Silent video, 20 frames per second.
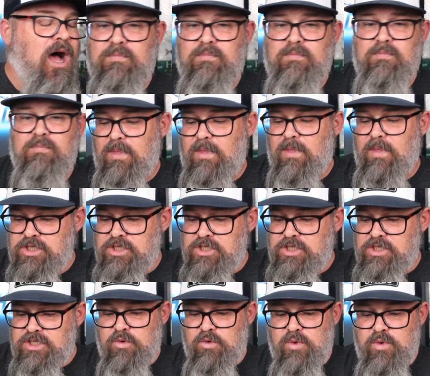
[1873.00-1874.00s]
Just to
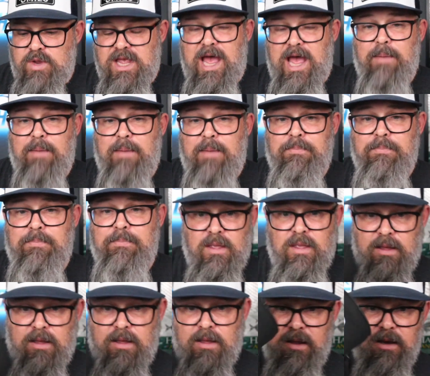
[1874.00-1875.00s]
recap,
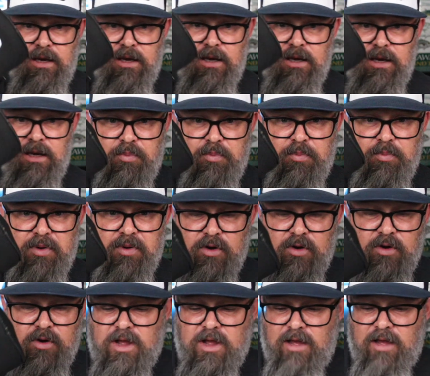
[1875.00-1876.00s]
Neoprene reel
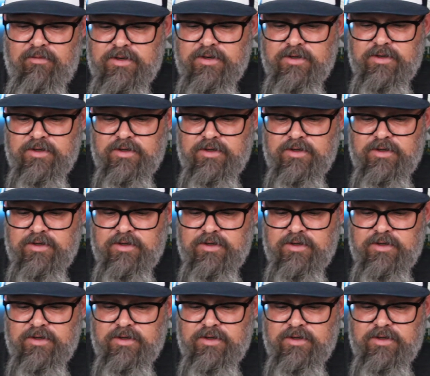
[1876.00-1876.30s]
covers